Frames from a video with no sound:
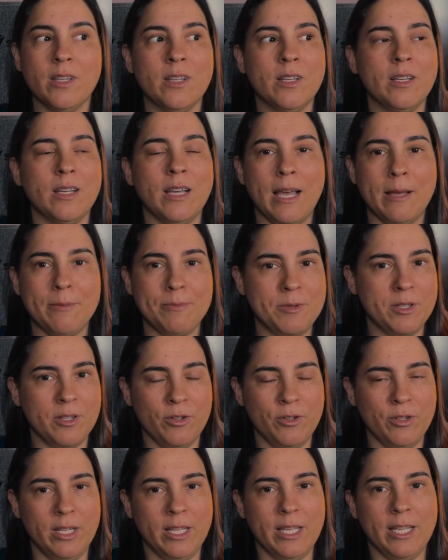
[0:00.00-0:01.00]

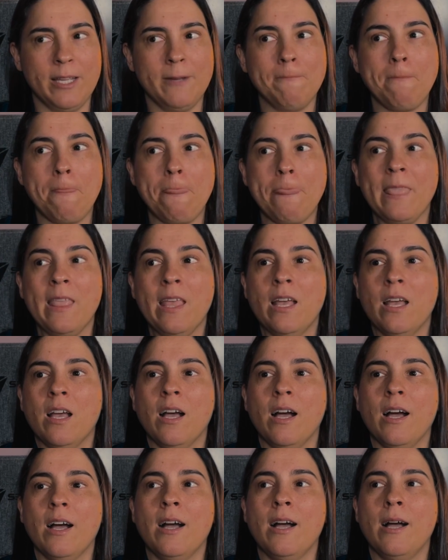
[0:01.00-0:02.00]
Absolutely.
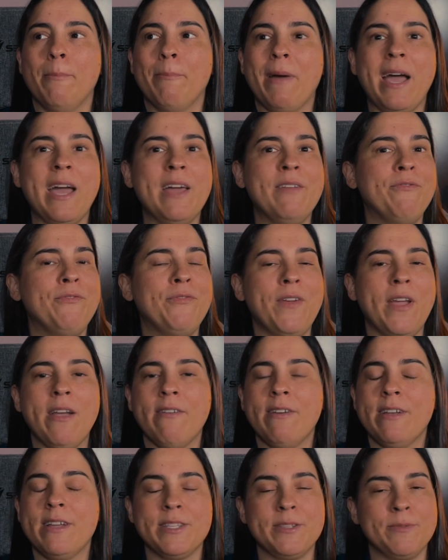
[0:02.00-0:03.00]
And
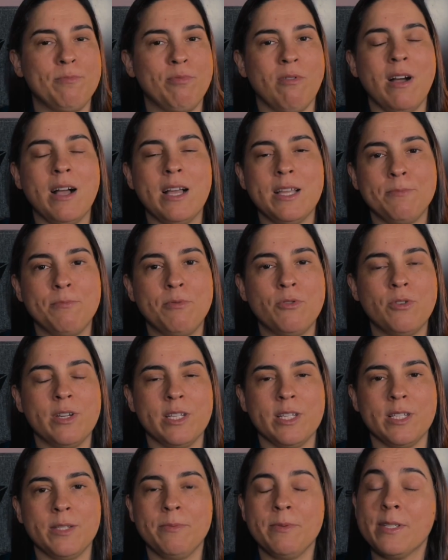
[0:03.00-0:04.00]
various price
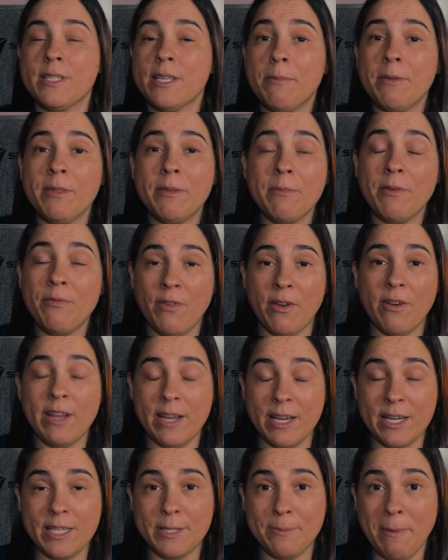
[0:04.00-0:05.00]
points. And some of them are very
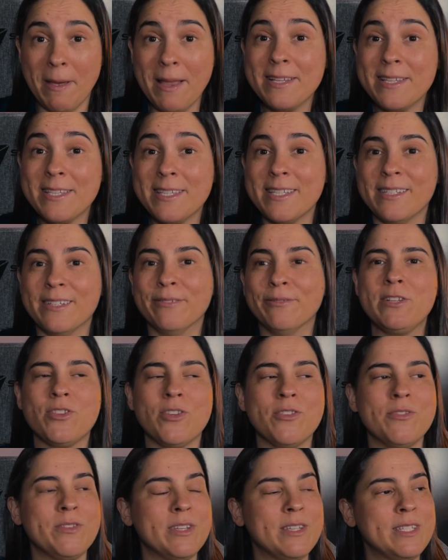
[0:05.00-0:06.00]
expensive.
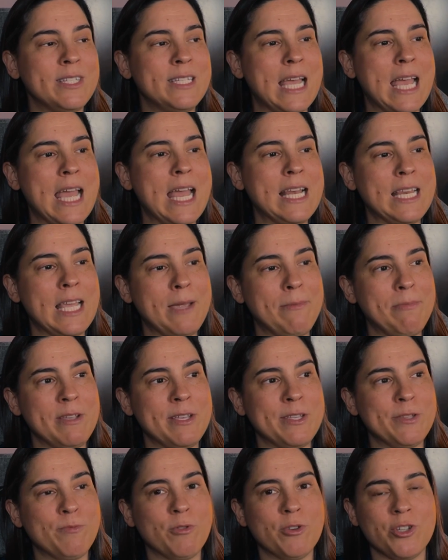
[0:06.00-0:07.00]
So Dan keeping
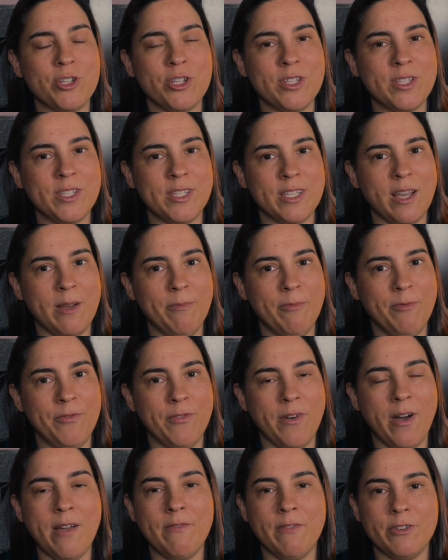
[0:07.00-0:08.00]
his watches sub
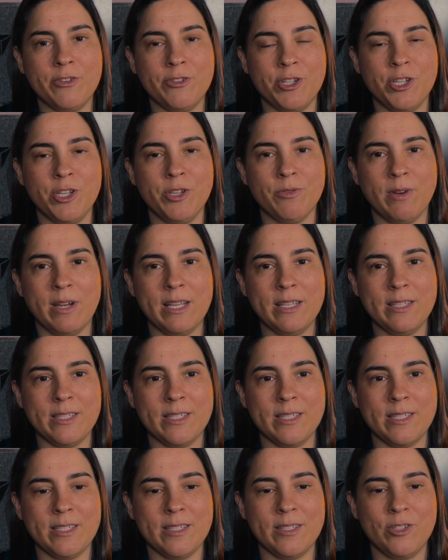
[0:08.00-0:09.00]
500
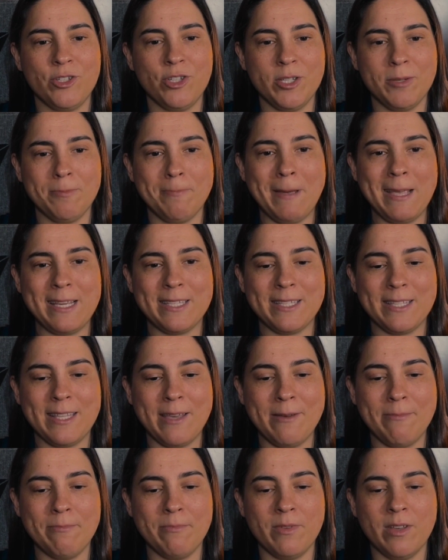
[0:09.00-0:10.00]
US just makes
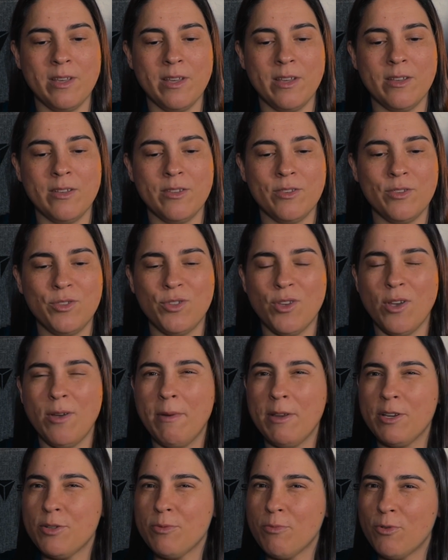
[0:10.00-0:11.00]
them so
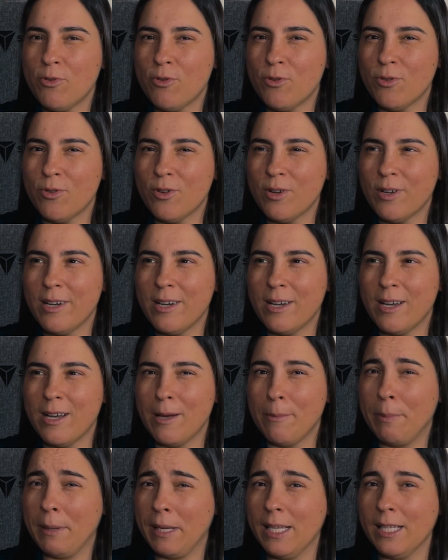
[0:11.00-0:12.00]
much more
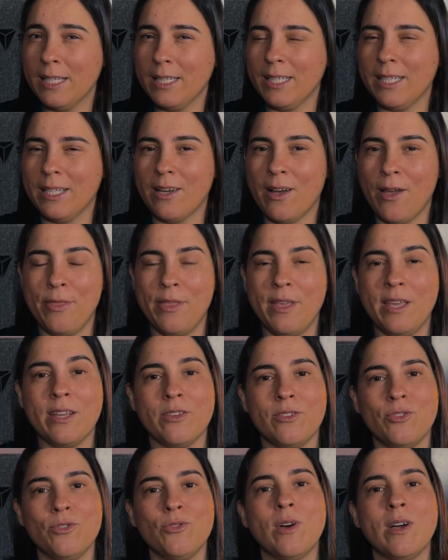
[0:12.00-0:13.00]
appealing, I think,
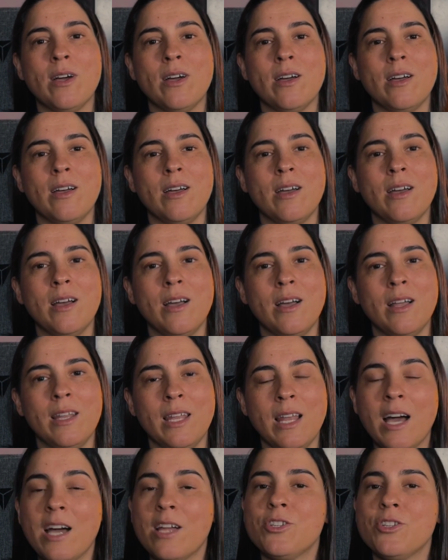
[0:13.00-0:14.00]
to a
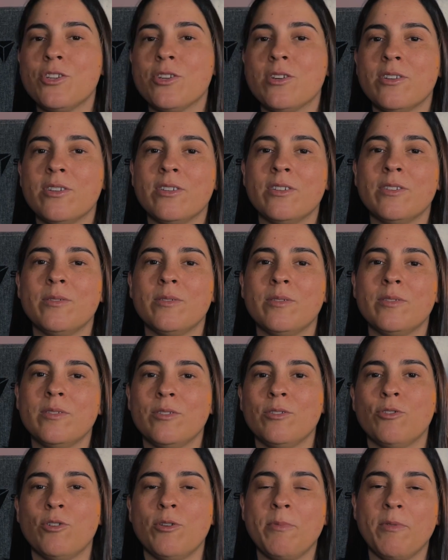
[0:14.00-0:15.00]
larger
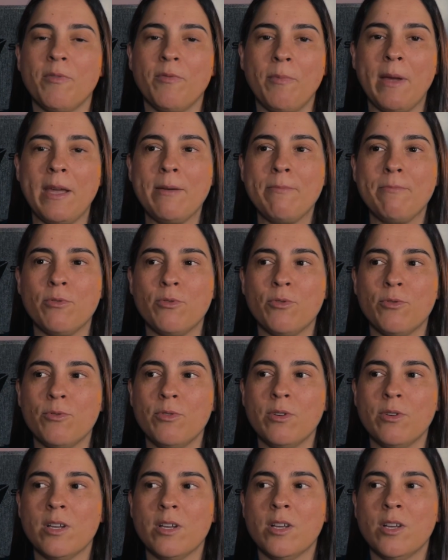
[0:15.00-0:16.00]
group of people
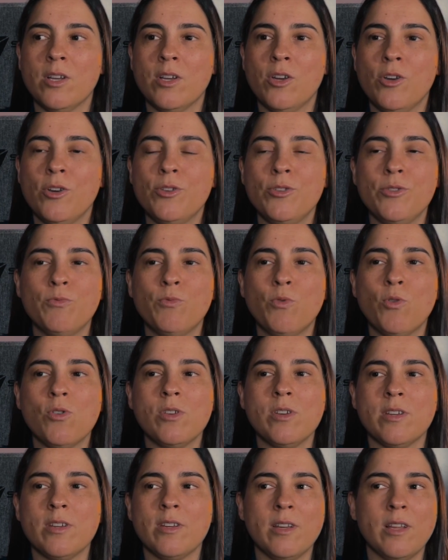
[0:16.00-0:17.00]
who
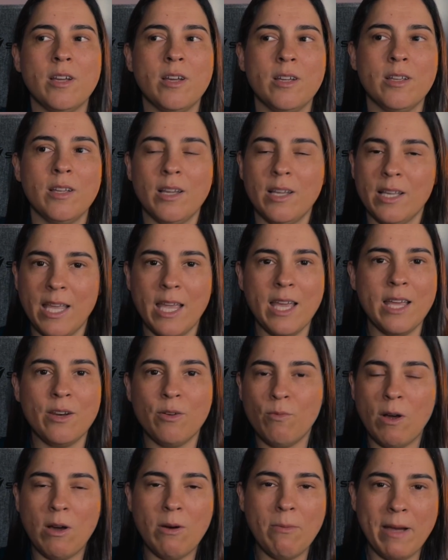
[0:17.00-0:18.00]
want, again, a
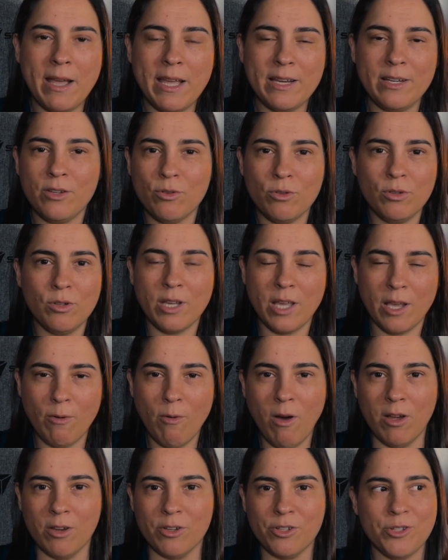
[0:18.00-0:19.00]
well-made, good-looking
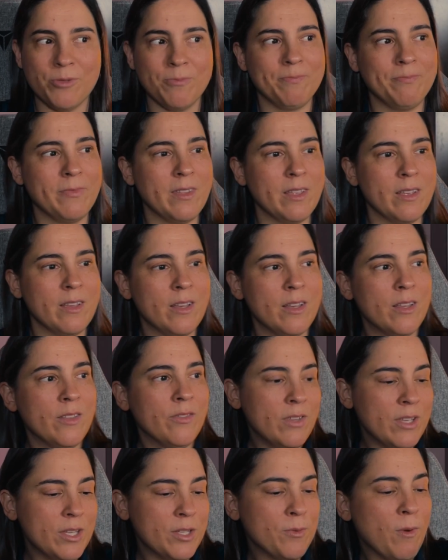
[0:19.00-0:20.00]
watch.
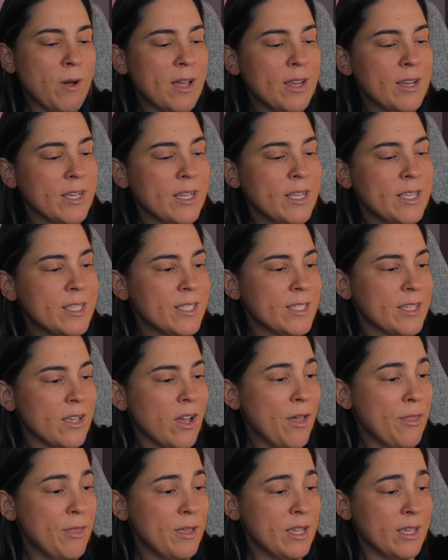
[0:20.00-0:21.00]
This one is,
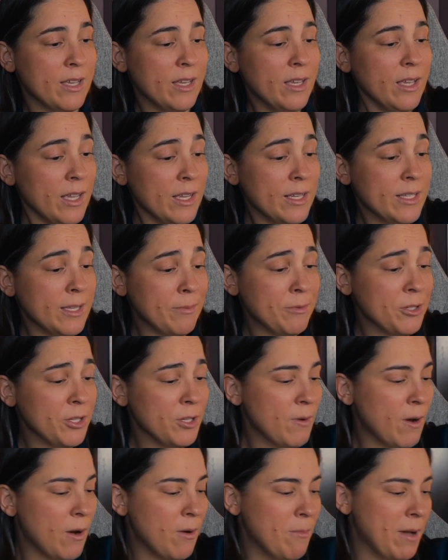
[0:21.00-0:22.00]
I think, exceptionally
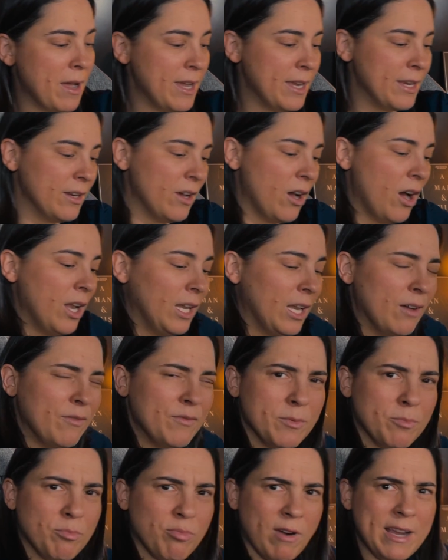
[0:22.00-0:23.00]
well made. I love
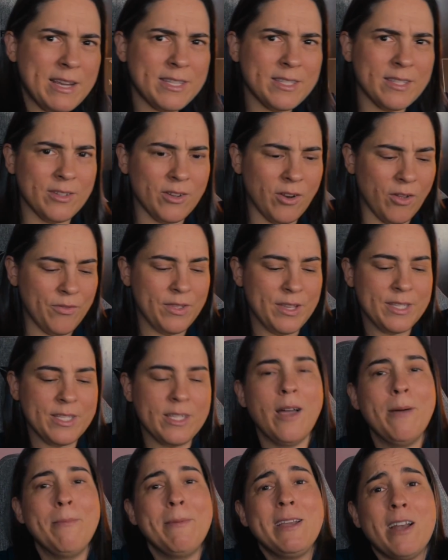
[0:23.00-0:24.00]
the bracelet on this.
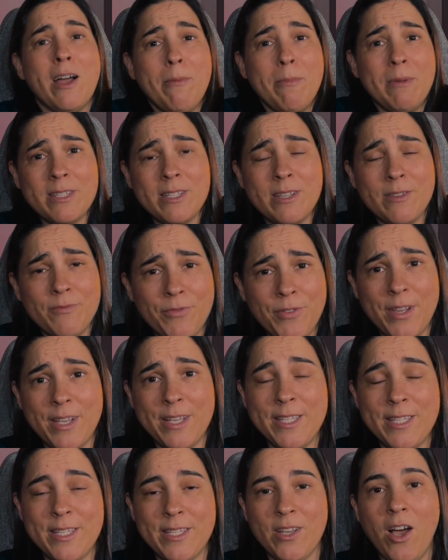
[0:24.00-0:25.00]
I mean, I must
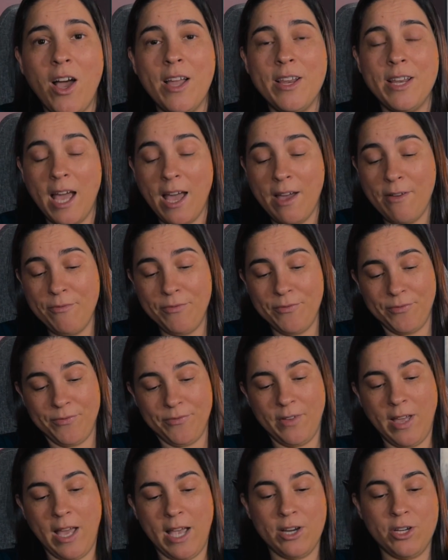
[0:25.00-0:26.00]
confess, I have
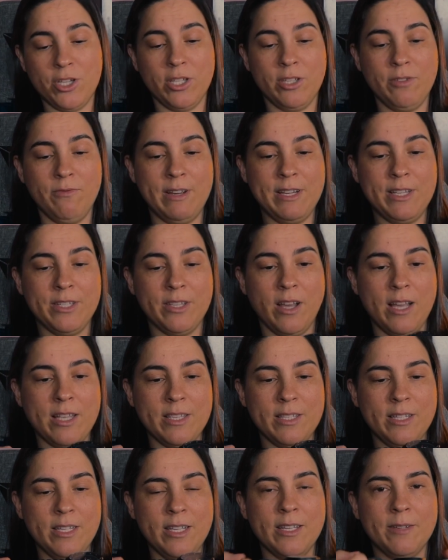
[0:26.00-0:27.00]
actually
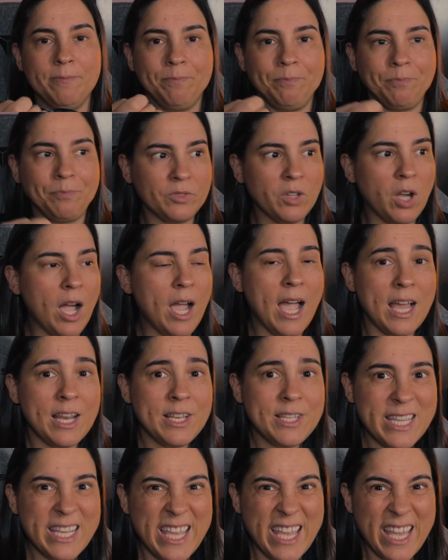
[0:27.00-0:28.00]
resized it. I had
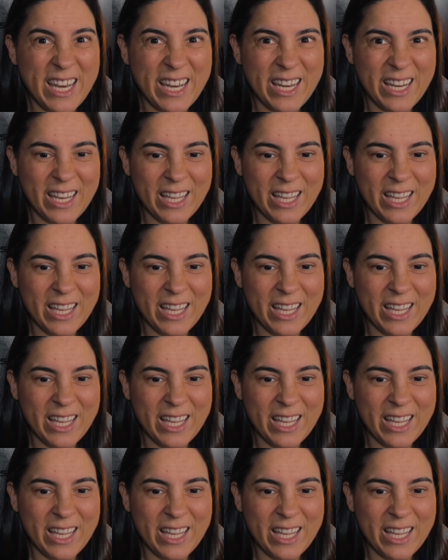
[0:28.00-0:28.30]
to get